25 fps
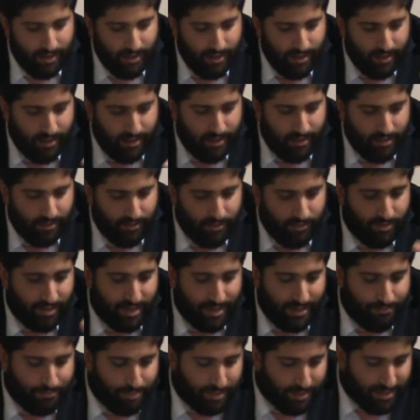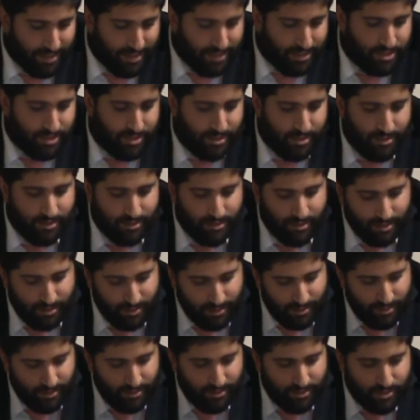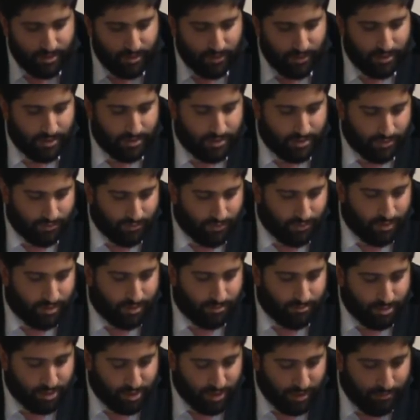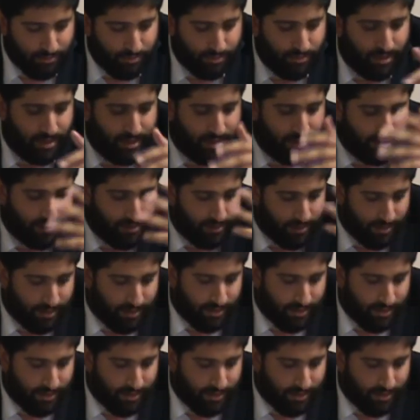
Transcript: uh, Rav Chaim Palaji, uh, so on and so forth, the Mishnah Bura, uh,